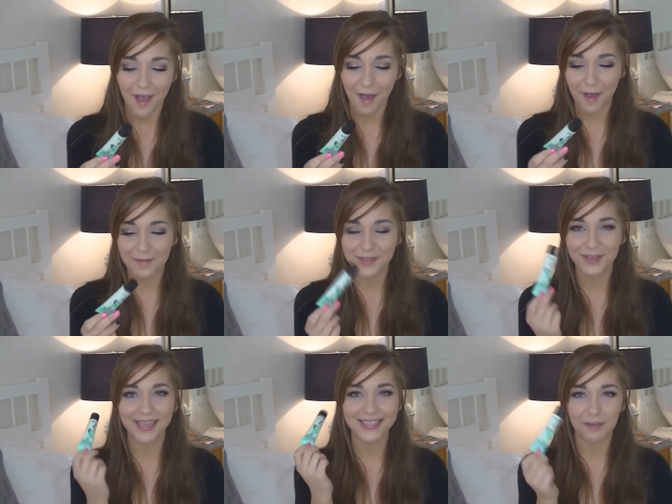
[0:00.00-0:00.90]

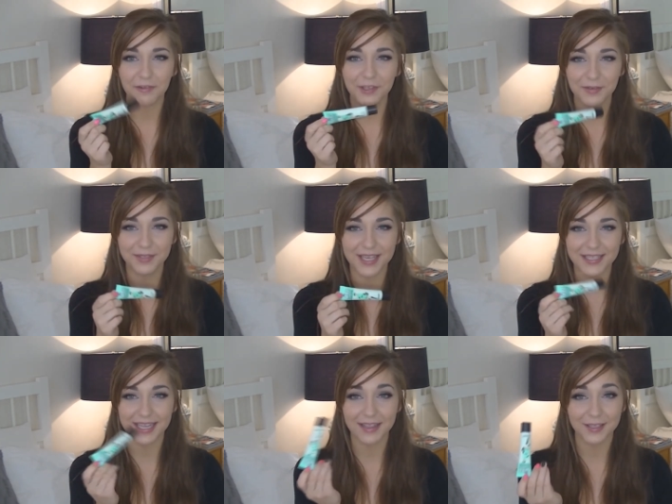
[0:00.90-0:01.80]
So I could definitely use
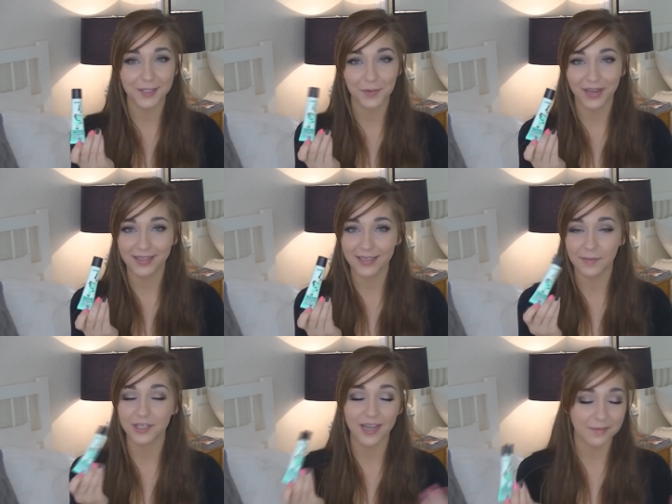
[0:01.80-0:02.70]
this in the spring and
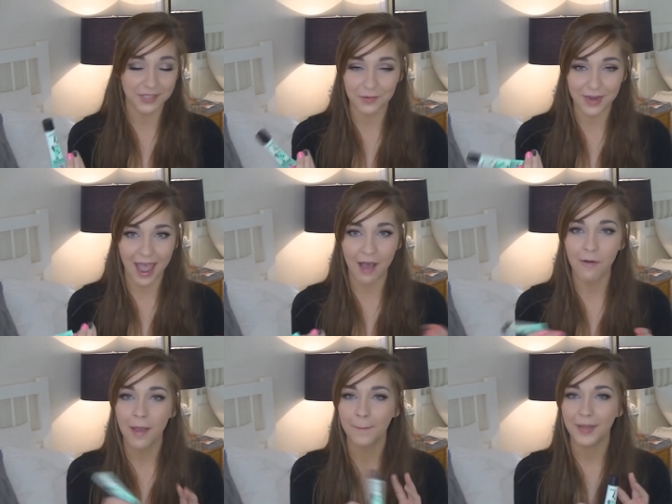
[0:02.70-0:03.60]
summertime, so
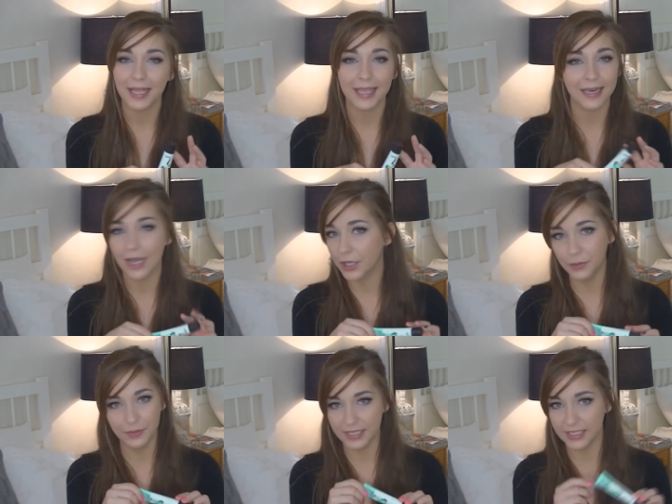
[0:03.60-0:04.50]
now, but I cannot
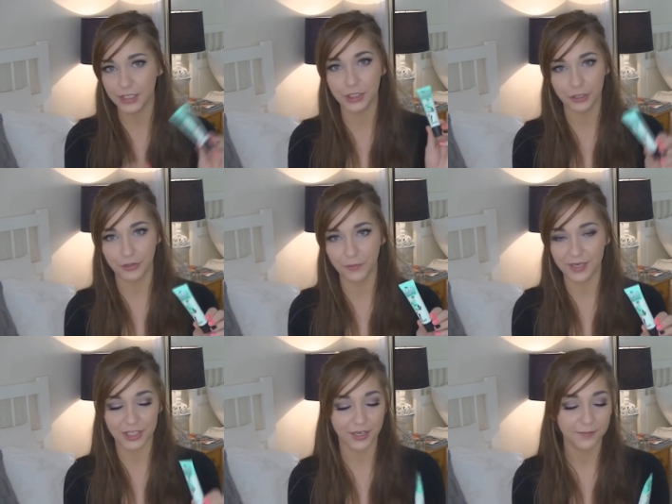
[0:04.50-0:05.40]
use this during the
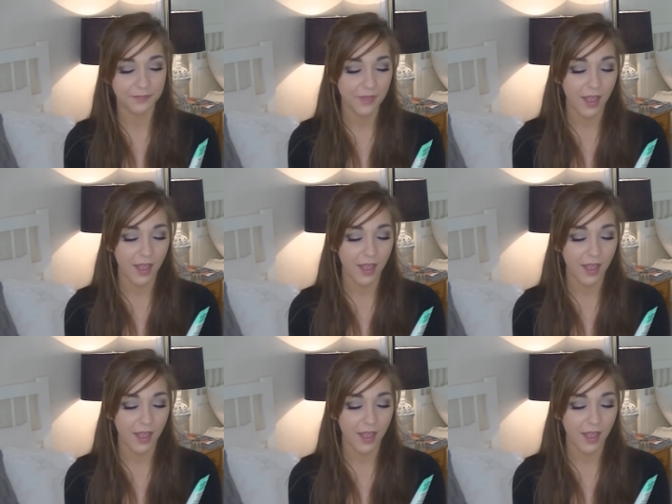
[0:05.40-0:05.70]
winter.